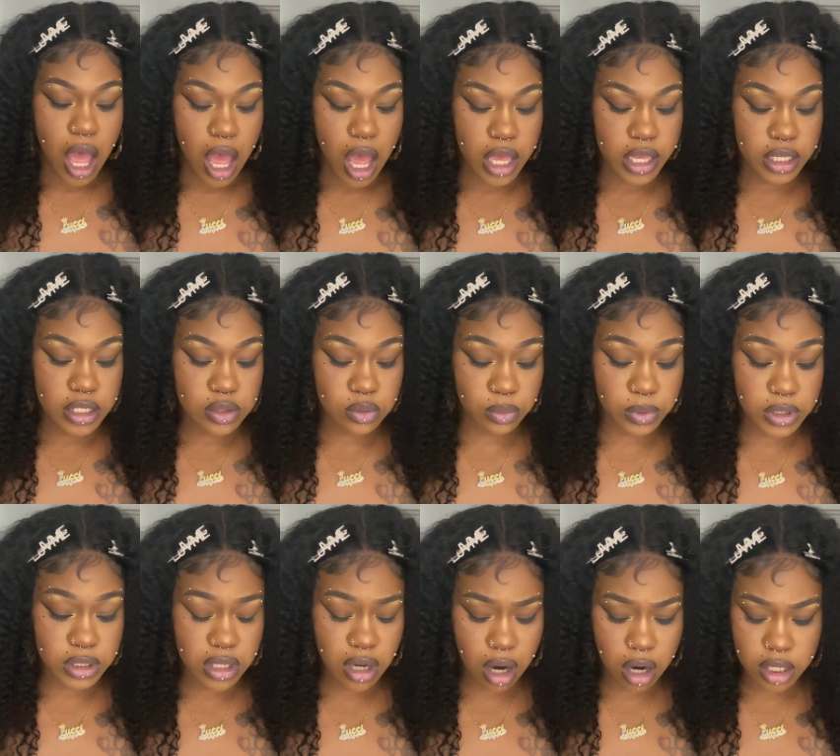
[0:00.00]
it's
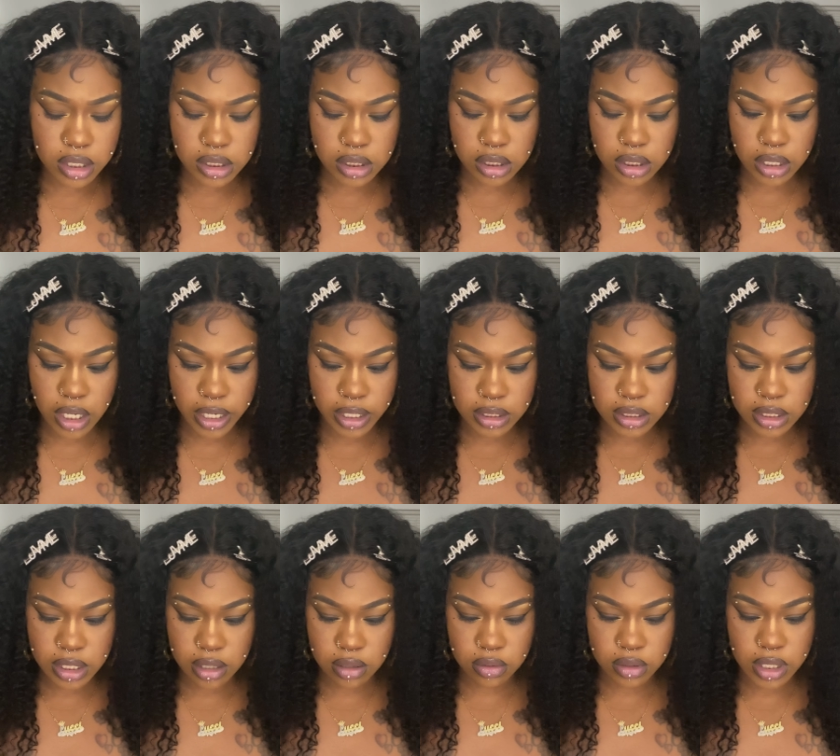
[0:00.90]
really hard to like
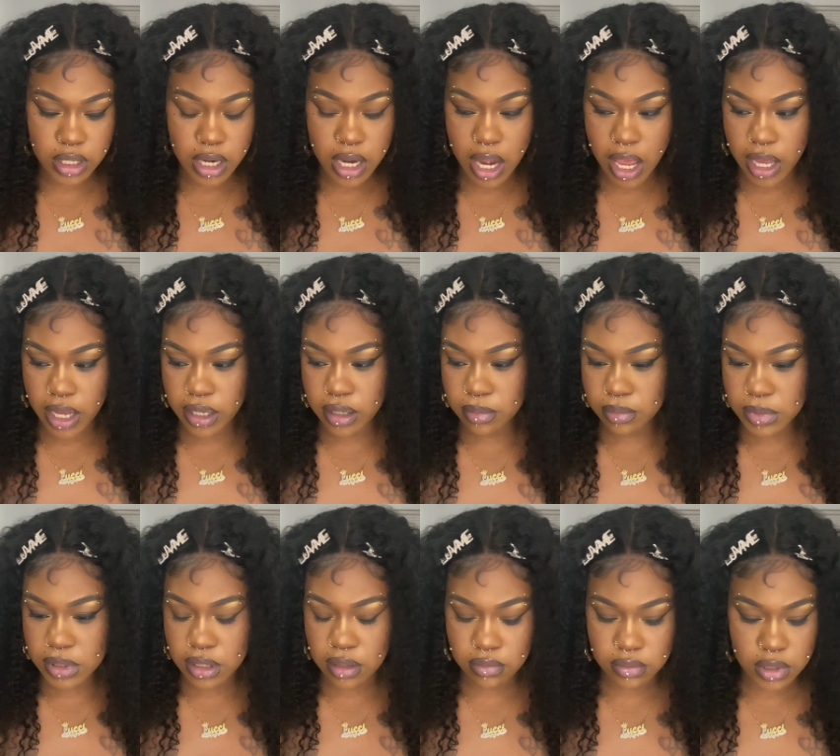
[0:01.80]
tell the
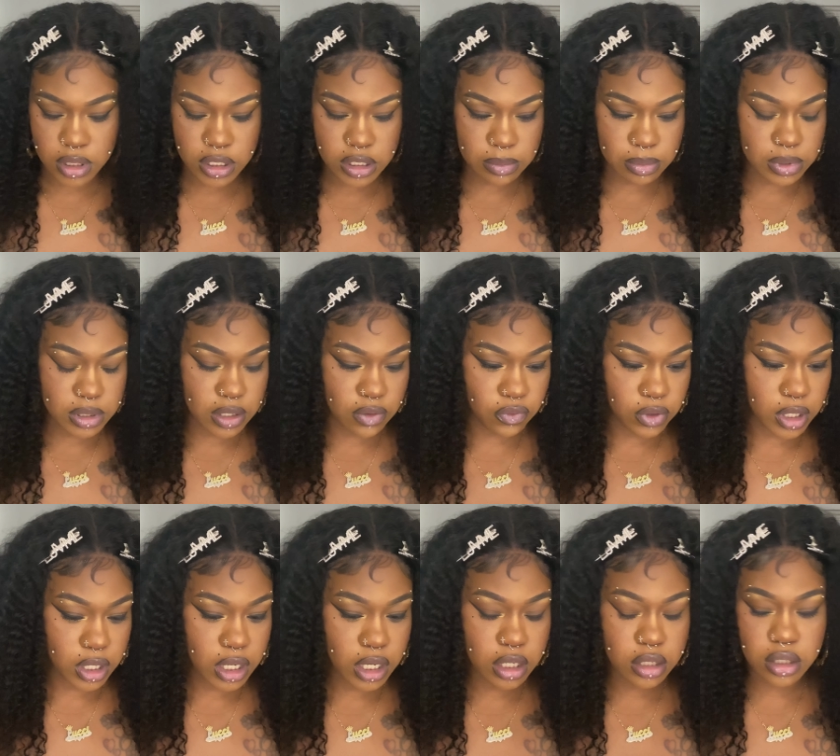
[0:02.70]
names of these specific
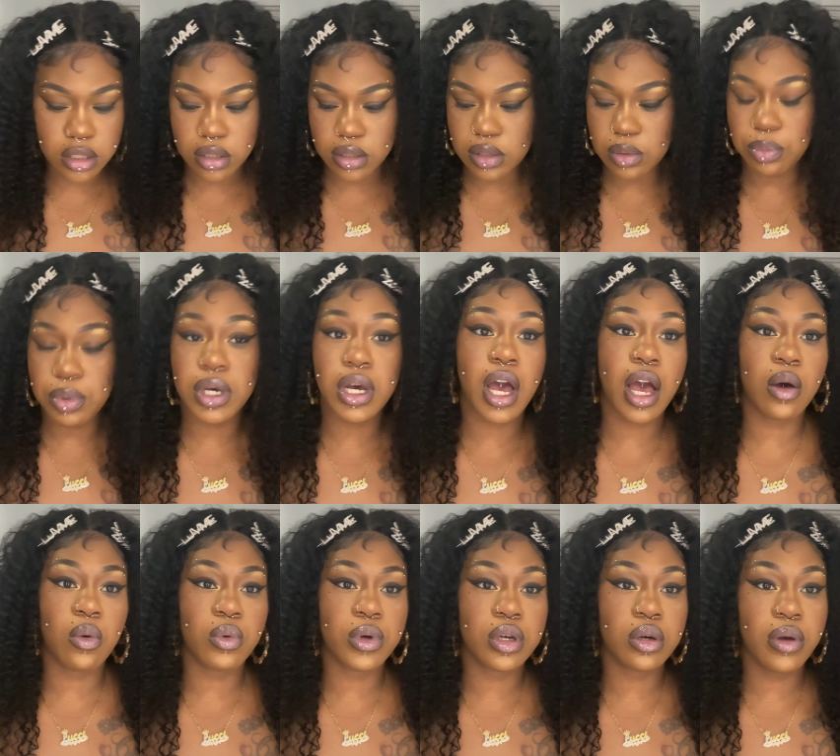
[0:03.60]
colors, but I
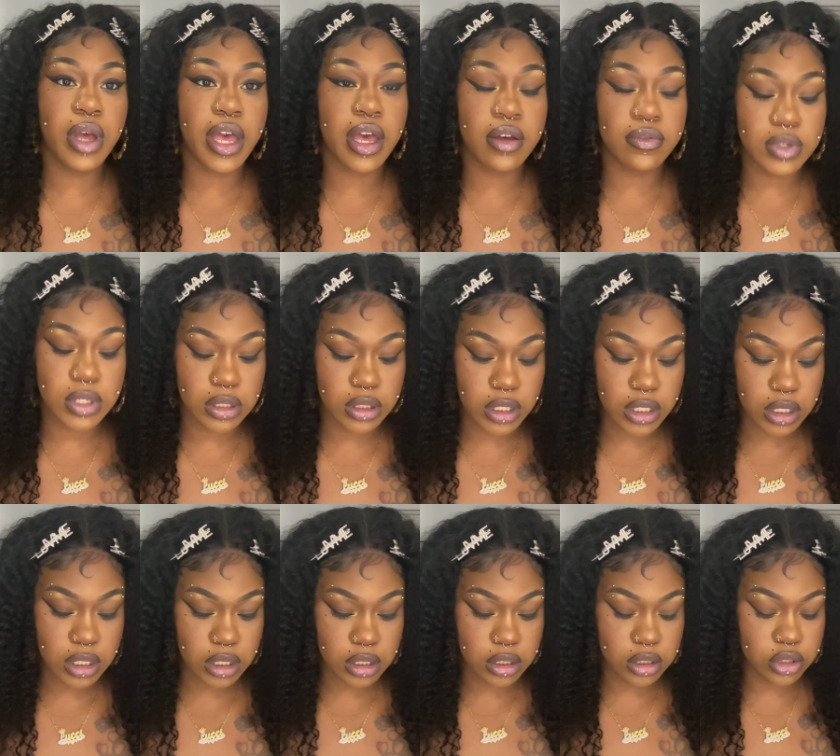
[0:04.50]
will have the link
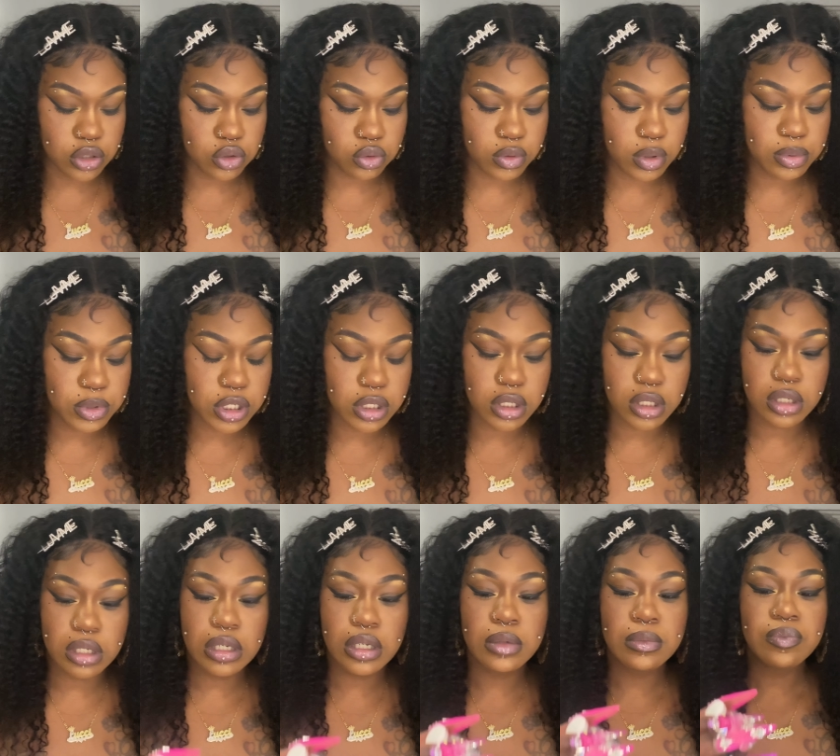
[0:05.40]
in the
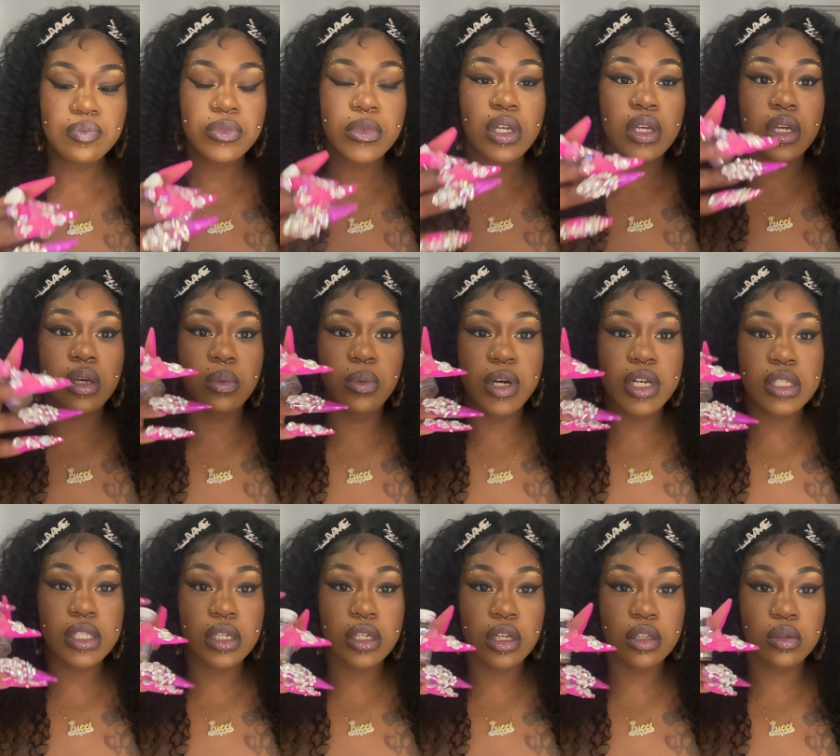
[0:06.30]
description. It was
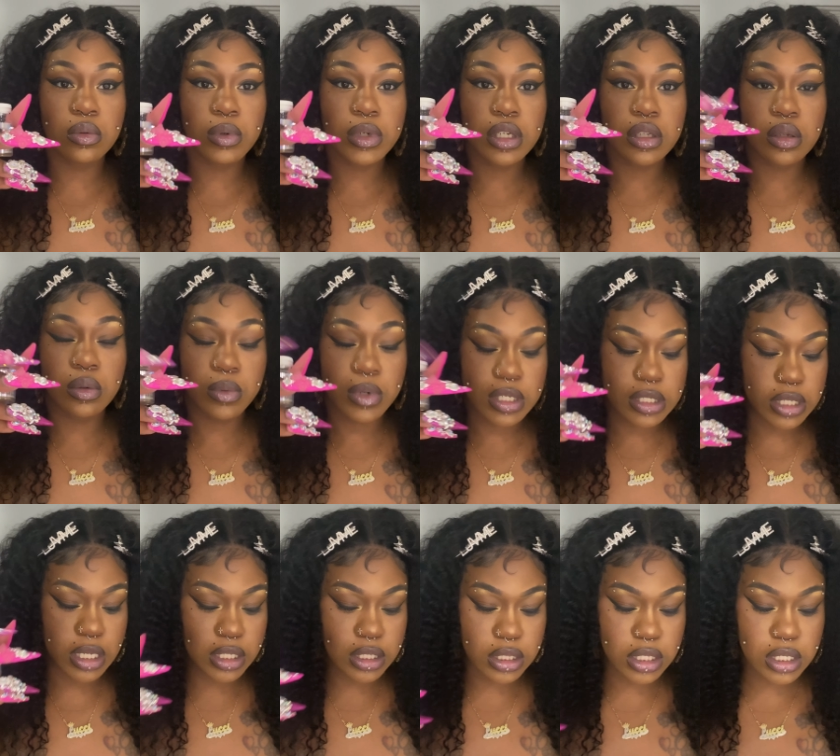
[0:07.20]
another one of the ones
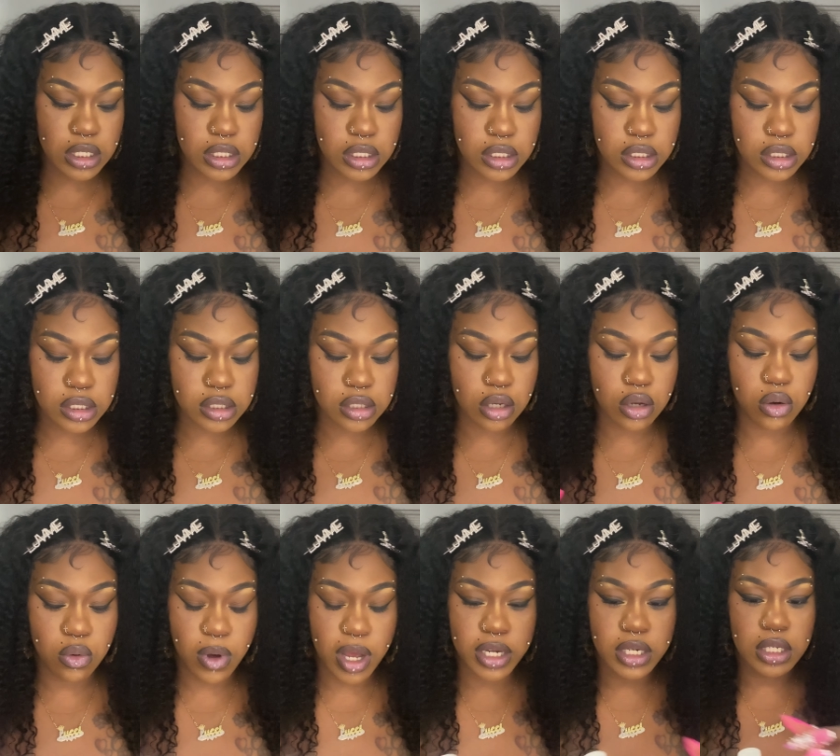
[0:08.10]
like these, so
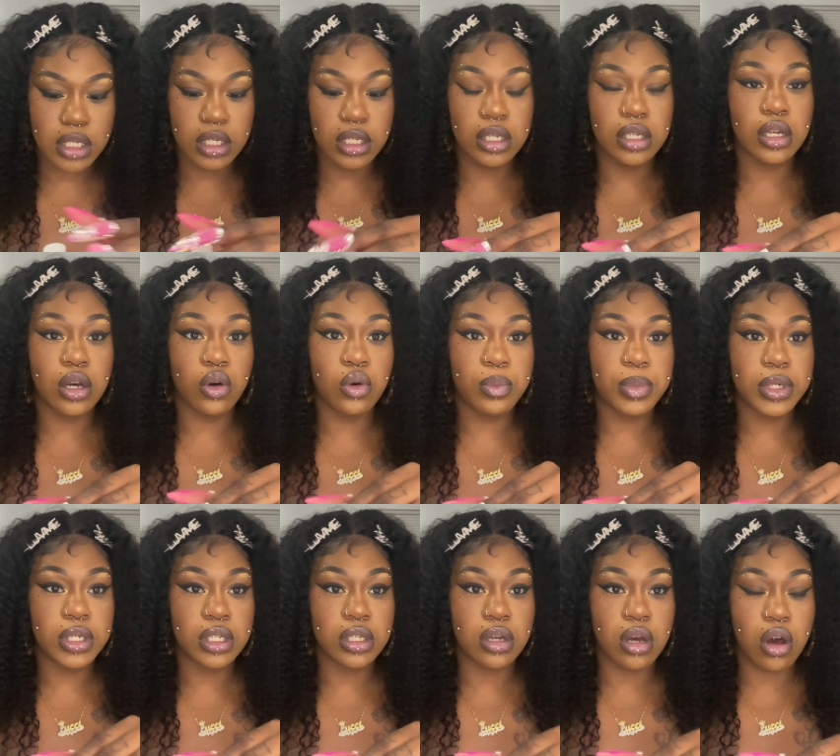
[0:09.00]
I did open
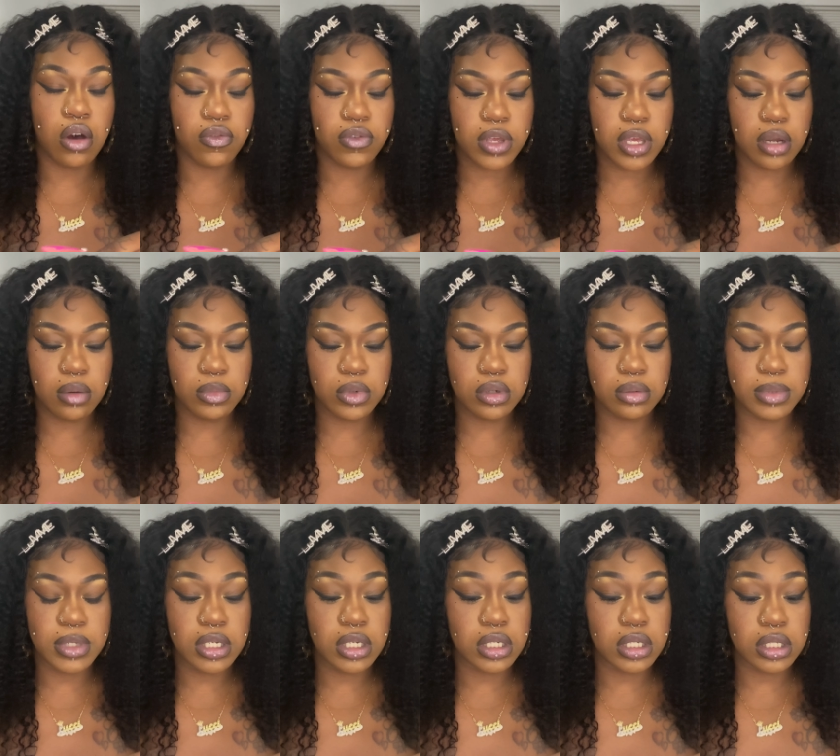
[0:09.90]
it off camera
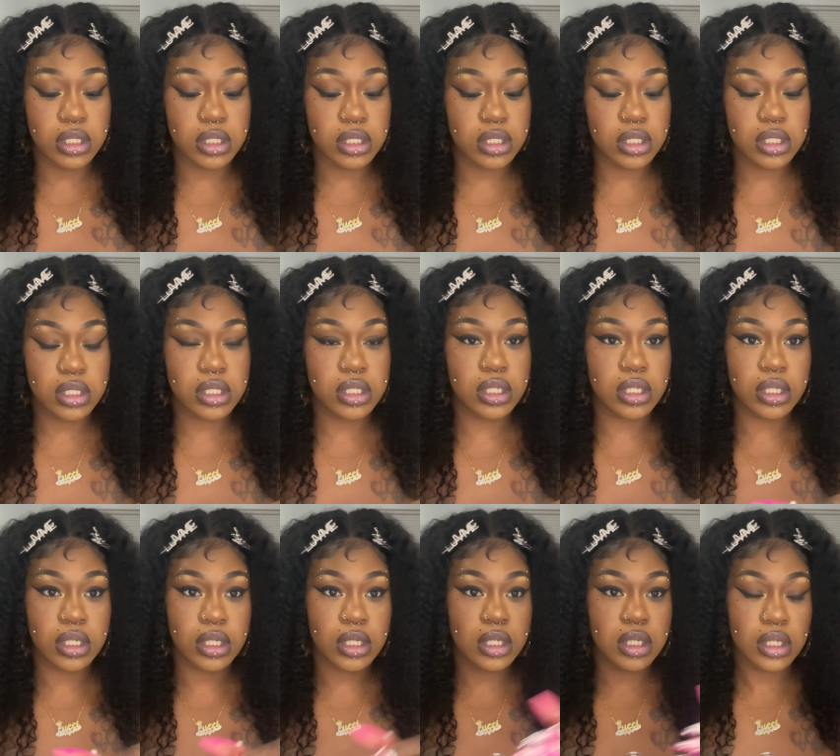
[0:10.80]
because,
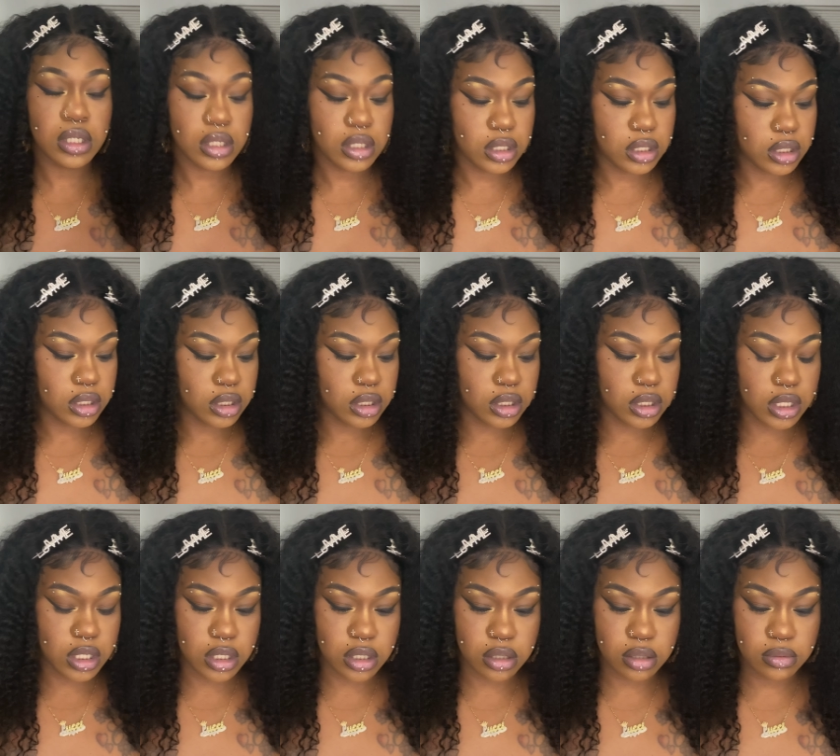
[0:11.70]

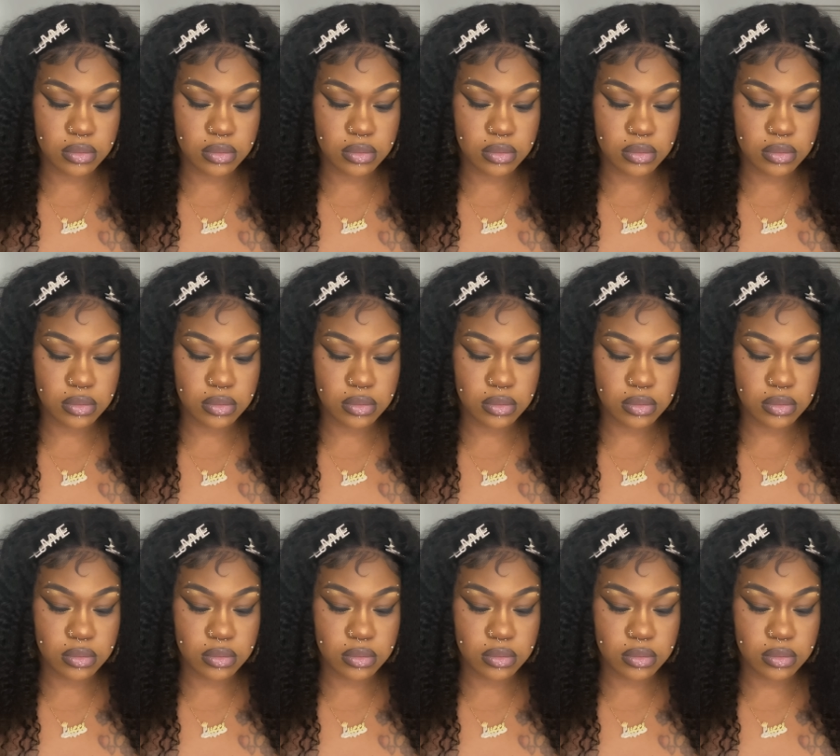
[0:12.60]
yeah,